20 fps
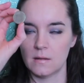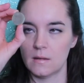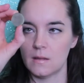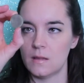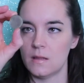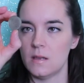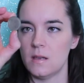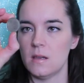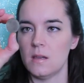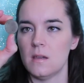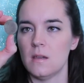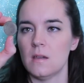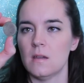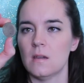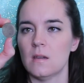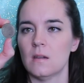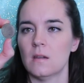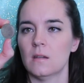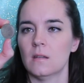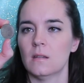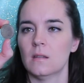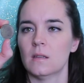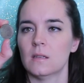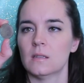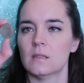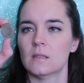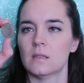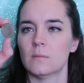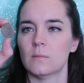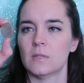
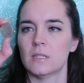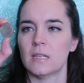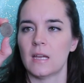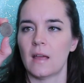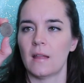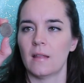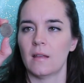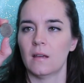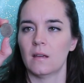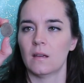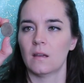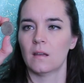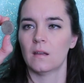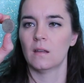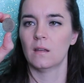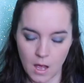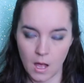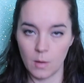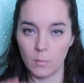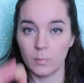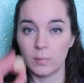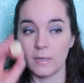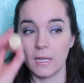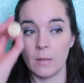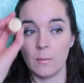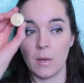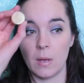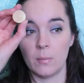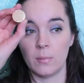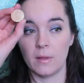This is a metallic
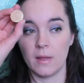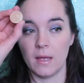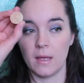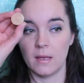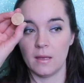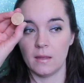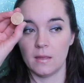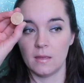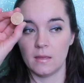play-by-play.